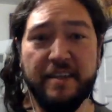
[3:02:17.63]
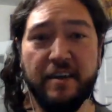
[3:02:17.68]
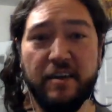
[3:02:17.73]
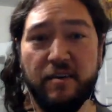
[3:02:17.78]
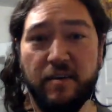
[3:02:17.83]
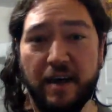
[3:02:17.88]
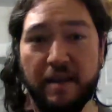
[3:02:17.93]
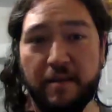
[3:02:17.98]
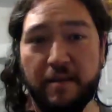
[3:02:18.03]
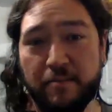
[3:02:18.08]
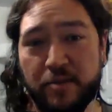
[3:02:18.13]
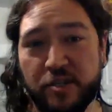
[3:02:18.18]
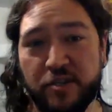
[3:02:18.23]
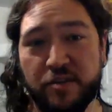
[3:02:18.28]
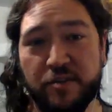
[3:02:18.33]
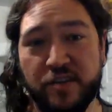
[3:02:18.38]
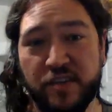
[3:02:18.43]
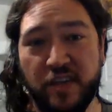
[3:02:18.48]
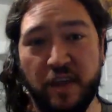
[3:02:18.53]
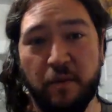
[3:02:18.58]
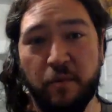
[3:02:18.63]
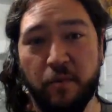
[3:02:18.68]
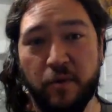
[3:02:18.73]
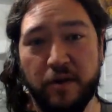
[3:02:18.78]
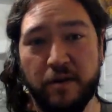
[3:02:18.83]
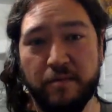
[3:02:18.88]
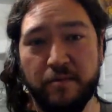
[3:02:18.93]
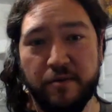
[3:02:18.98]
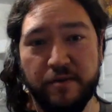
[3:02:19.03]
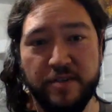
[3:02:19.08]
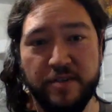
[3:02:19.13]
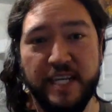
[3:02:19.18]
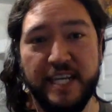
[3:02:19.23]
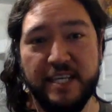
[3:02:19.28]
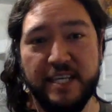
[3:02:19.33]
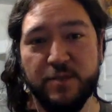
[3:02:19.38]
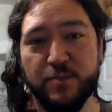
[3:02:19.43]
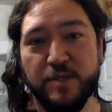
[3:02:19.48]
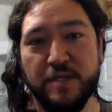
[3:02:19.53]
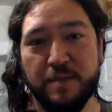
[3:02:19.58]
I'm sure somewhere
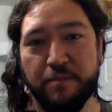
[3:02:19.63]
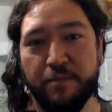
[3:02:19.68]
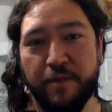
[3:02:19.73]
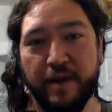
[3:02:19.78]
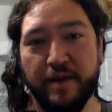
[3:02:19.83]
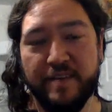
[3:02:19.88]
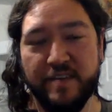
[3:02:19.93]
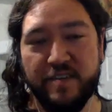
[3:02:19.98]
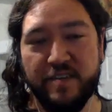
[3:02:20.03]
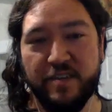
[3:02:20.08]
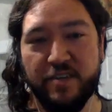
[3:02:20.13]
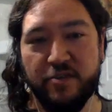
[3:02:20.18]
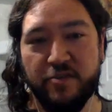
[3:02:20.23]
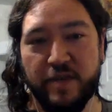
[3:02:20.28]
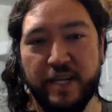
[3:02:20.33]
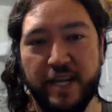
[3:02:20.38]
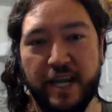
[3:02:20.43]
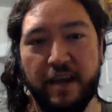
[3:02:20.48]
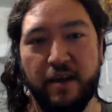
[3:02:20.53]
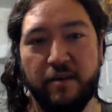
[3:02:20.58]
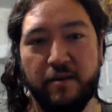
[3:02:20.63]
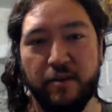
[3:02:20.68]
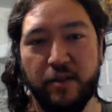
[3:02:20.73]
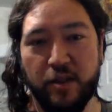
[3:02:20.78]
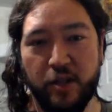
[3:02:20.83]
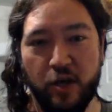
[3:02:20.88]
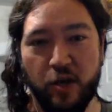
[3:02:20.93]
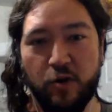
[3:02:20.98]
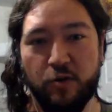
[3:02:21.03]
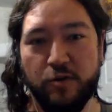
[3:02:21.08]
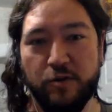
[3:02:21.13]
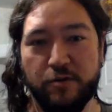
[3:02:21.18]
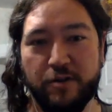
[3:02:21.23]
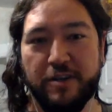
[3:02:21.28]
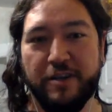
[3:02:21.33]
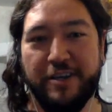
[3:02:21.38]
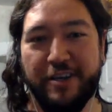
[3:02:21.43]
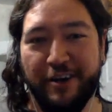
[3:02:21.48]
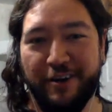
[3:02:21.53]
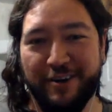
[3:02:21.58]
Mercedes was impressed too at how low you
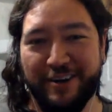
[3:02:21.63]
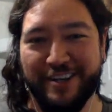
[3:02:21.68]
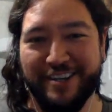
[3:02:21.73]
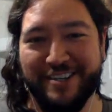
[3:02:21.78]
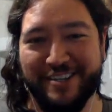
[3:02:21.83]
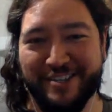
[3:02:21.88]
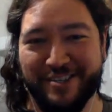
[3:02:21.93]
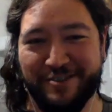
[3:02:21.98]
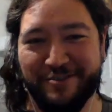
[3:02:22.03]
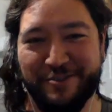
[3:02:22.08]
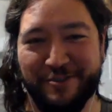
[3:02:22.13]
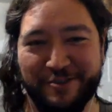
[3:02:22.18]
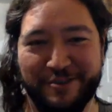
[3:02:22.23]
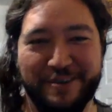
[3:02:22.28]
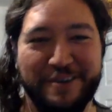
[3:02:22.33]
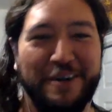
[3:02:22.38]
could go to screw her